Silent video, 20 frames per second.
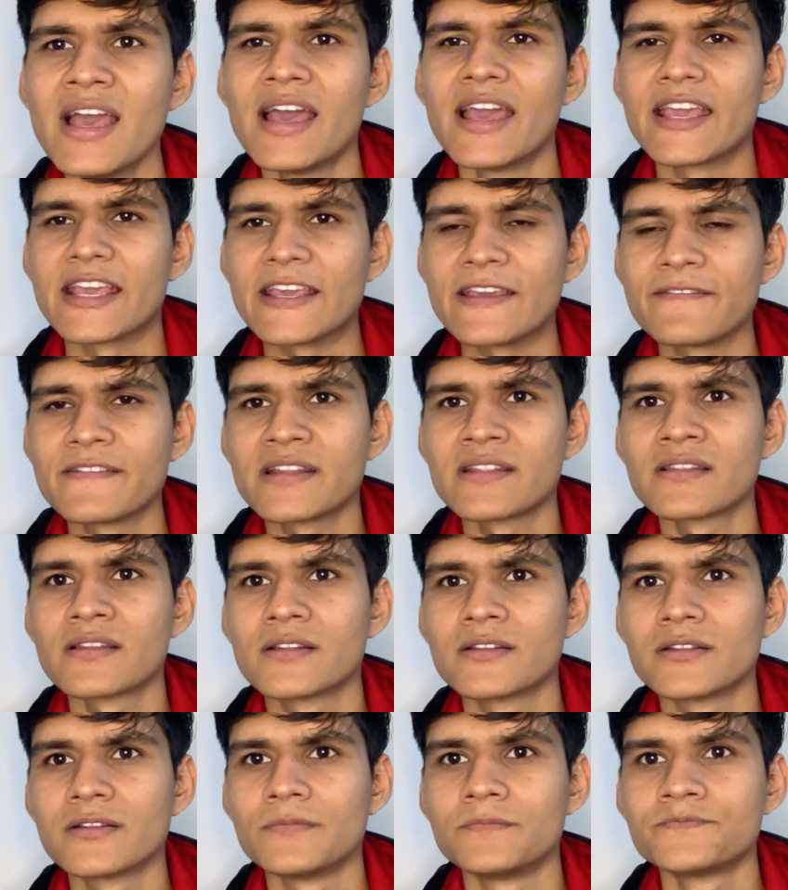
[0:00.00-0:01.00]

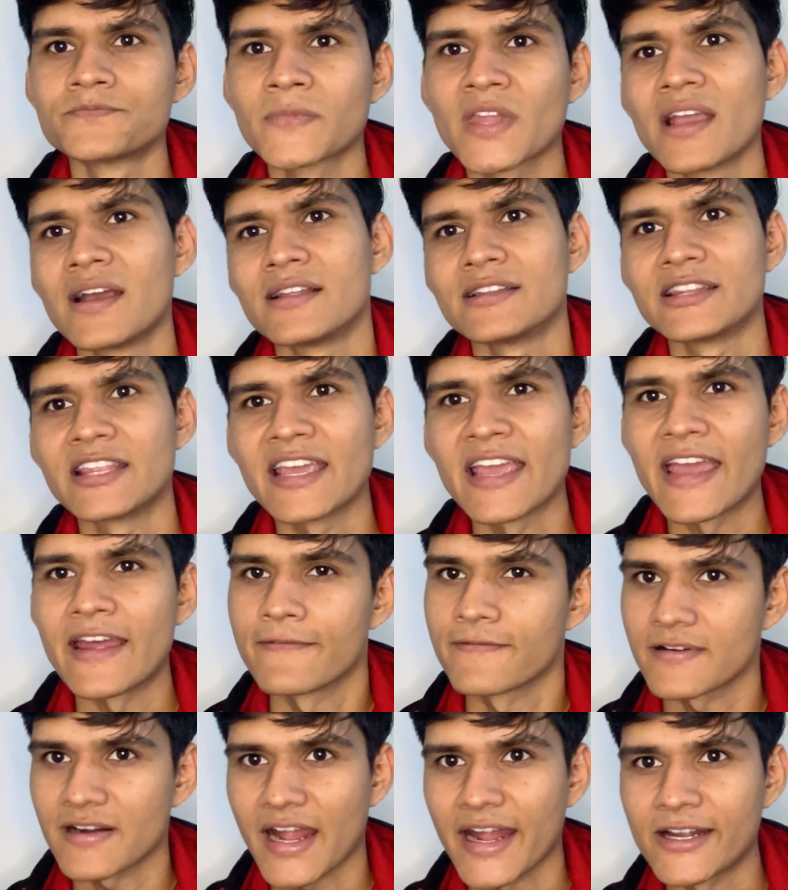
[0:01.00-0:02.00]
even they
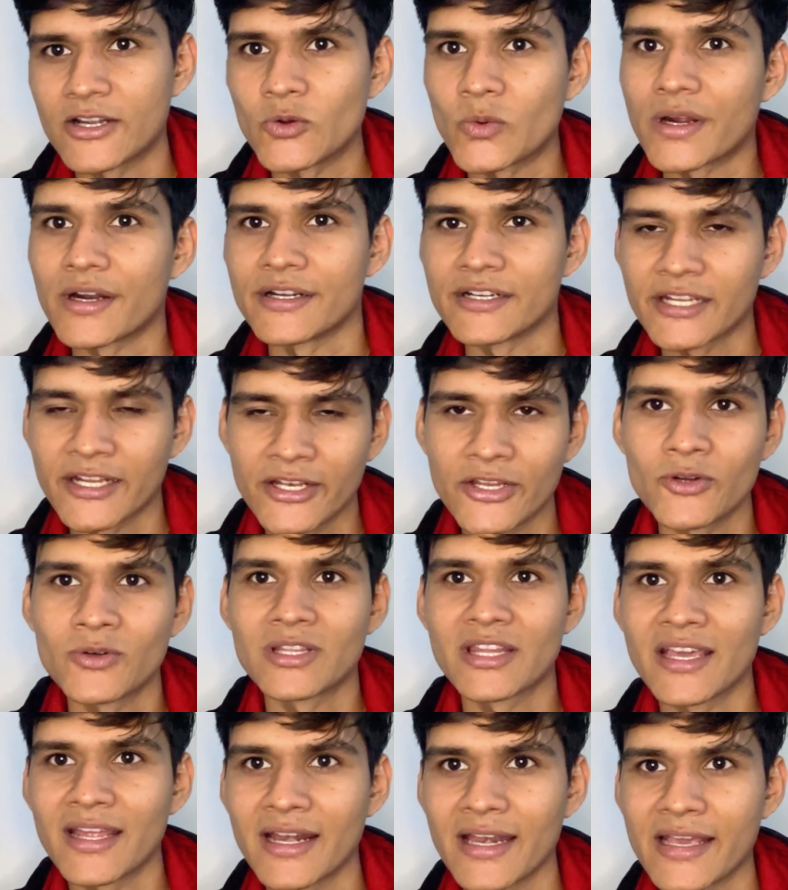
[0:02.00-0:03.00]
have tried to continue
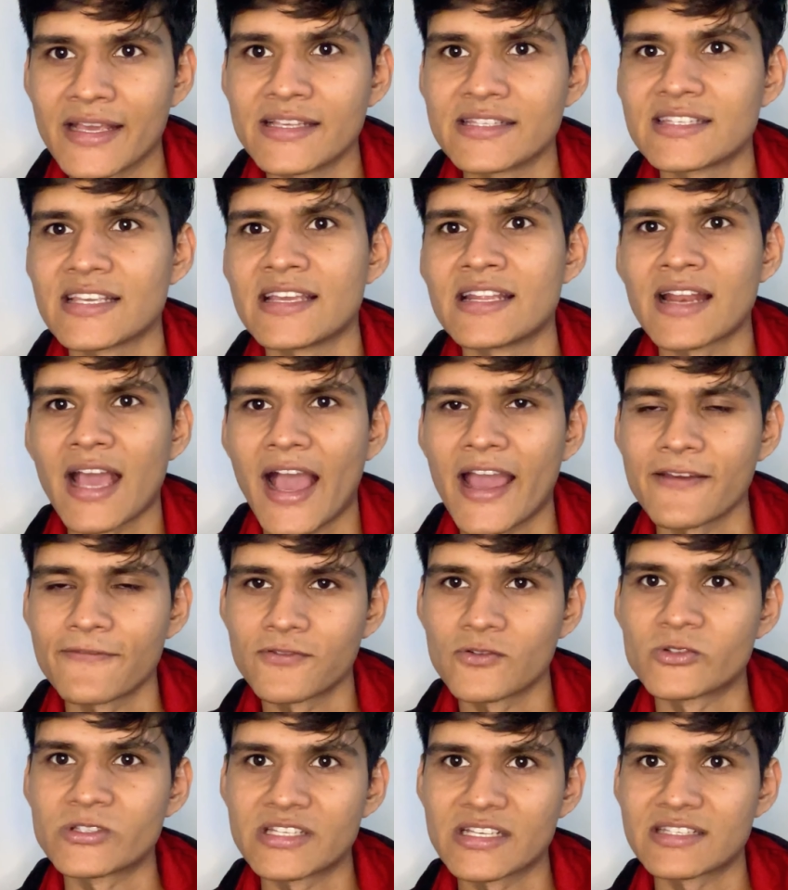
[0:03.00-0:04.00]
their legacy in
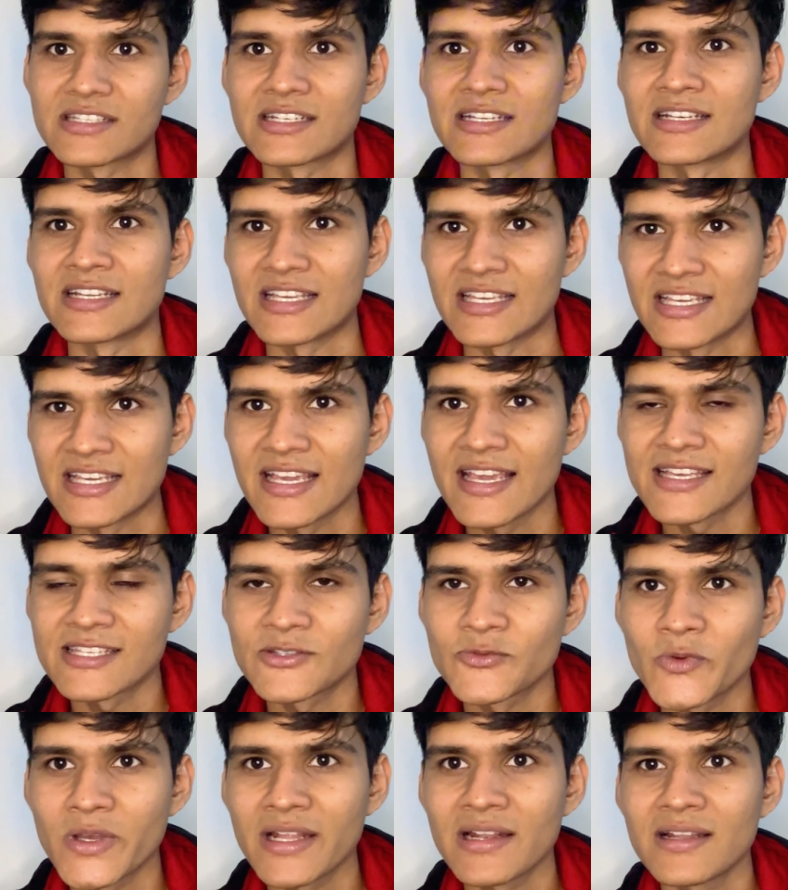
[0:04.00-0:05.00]
iPhone 16e as
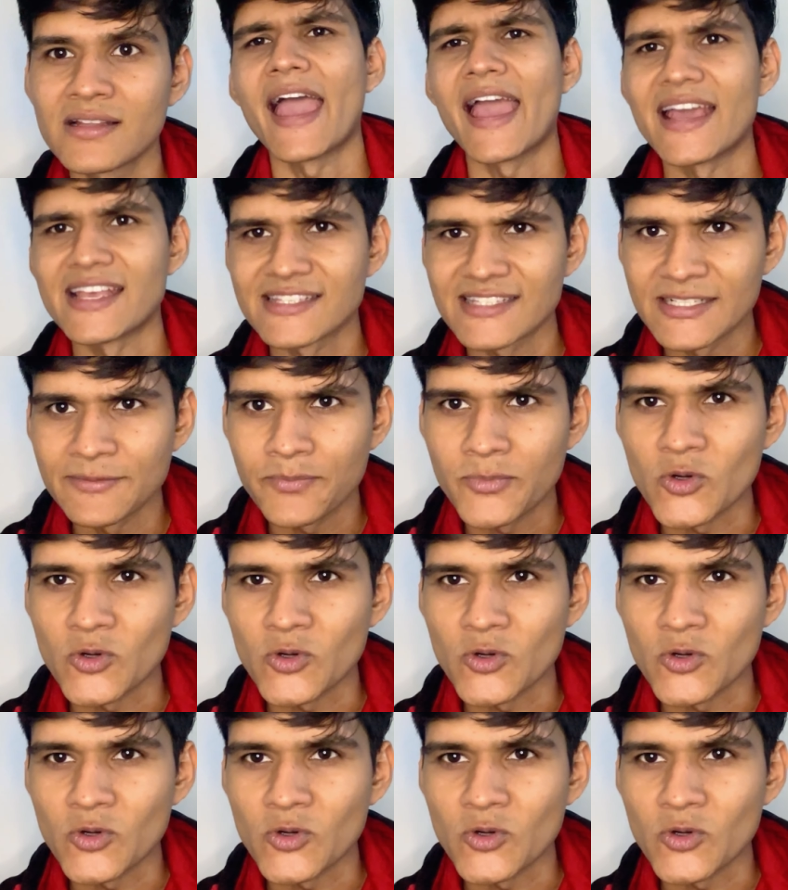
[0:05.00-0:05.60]
well, as it